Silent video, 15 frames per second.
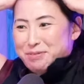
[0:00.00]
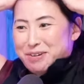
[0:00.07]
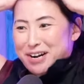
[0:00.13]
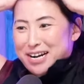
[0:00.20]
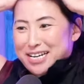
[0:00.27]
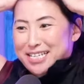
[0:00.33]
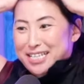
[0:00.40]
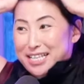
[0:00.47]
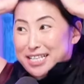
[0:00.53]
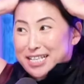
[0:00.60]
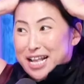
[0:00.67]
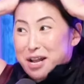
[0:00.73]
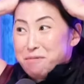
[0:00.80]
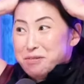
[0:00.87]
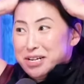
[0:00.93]
You guys,
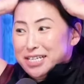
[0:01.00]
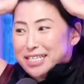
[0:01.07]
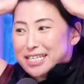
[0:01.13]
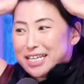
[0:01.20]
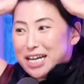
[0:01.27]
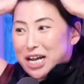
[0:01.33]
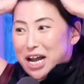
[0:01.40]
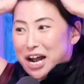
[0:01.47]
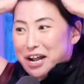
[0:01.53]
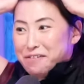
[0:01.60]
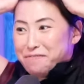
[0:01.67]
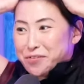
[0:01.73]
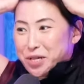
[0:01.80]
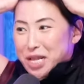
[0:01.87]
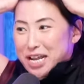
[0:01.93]

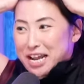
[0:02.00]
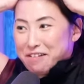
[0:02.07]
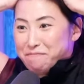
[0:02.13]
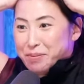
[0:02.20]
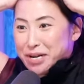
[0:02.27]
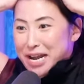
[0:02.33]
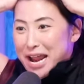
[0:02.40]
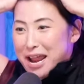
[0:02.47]
I feel like I've been